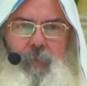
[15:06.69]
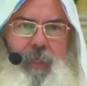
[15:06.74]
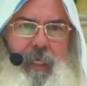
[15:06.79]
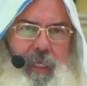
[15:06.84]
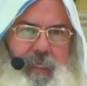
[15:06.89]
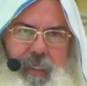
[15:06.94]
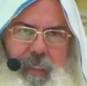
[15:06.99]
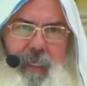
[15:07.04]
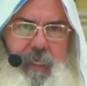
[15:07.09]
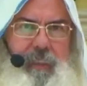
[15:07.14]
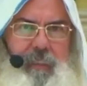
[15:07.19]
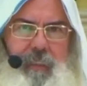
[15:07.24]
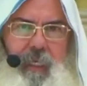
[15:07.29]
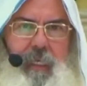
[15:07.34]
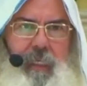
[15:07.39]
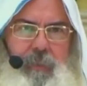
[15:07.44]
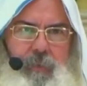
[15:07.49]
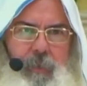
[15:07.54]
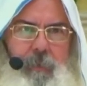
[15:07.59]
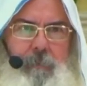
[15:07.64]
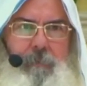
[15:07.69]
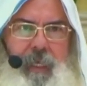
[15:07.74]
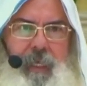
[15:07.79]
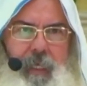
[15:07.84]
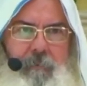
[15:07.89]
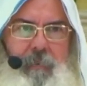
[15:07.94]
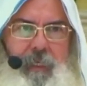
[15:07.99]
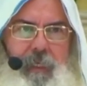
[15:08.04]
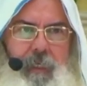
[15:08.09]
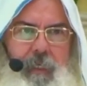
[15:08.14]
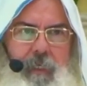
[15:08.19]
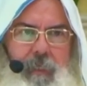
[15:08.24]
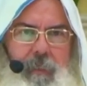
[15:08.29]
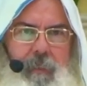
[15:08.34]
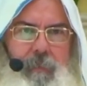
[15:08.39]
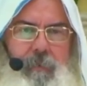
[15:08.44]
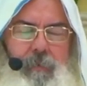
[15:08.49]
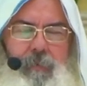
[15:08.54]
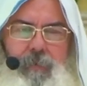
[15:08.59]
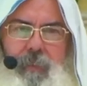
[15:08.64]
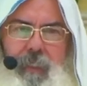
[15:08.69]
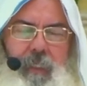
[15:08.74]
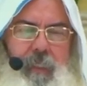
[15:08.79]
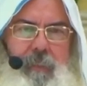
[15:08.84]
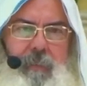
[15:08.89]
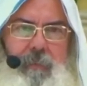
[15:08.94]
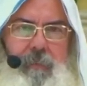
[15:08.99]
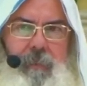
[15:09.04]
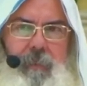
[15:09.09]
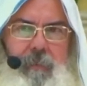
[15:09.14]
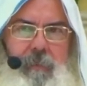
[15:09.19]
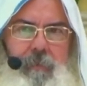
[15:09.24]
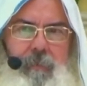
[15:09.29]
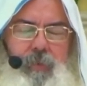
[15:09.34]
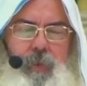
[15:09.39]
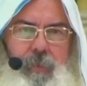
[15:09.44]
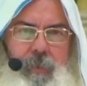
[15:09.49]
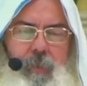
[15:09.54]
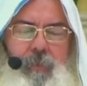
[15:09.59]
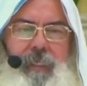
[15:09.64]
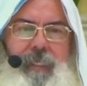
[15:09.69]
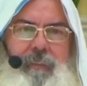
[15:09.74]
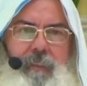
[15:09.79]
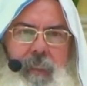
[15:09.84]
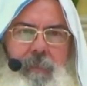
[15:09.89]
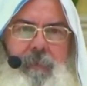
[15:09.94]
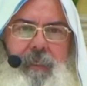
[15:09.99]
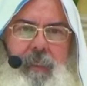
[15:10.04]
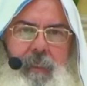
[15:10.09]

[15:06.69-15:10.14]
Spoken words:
go into the third age is that